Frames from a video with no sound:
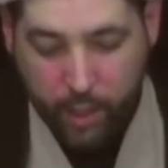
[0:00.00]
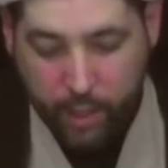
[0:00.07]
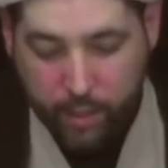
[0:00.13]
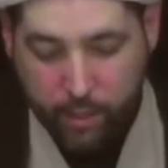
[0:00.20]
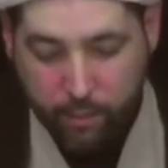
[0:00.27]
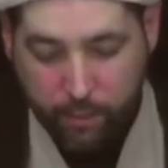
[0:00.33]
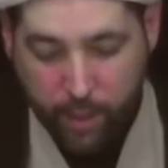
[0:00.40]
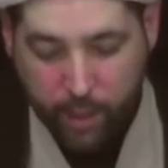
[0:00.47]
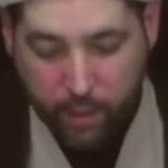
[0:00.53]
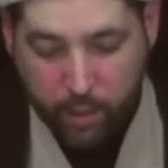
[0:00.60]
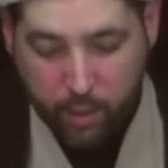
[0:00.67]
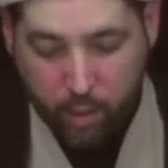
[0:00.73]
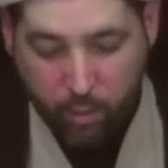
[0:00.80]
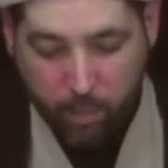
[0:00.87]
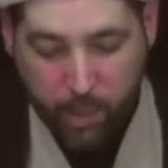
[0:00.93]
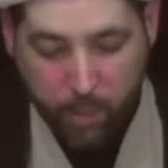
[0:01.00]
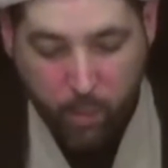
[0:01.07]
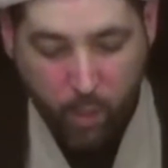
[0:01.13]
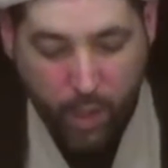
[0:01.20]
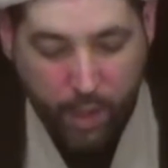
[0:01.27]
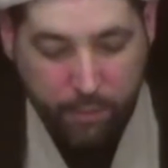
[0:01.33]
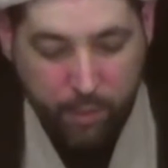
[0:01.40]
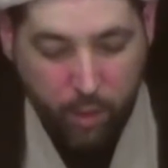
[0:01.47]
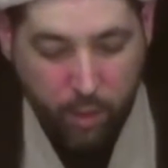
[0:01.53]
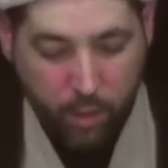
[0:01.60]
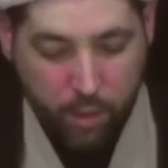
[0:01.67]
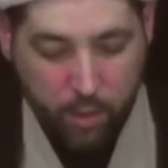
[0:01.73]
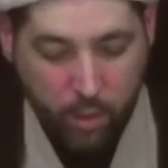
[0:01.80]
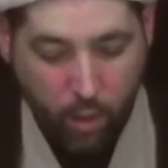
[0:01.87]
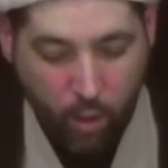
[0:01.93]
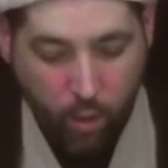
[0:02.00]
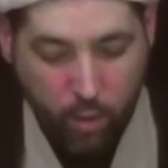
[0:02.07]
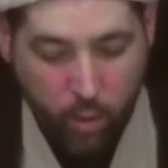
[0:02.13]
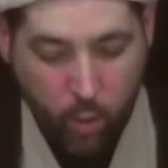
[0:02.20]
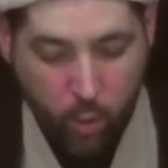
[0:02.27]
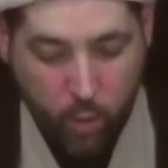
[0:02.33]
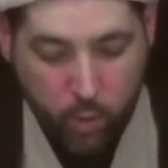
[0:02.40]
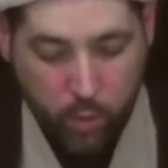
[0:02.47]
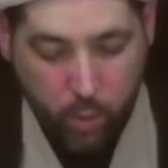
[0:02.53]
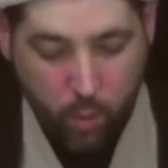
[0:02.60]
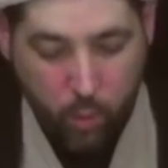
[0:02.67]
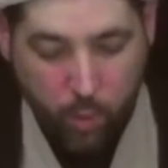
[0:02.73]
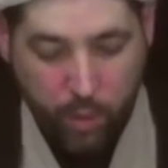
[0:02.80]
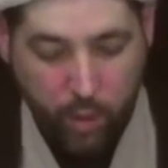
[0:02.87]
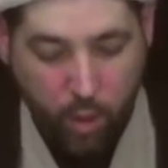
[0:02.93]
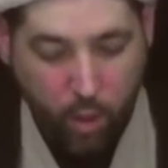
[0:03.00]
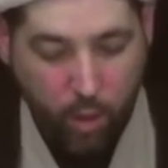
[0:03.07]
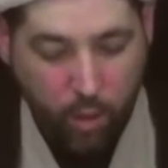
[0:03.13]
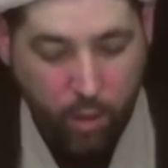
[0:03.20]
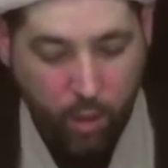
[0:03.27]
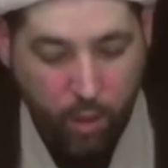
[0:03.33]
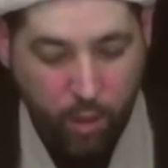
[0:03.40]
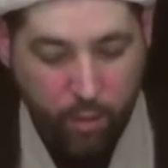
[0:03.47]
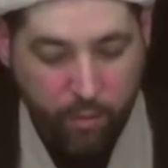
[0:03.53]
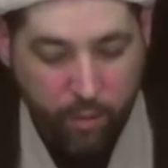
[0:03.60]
And the finest of people after us are those who recall our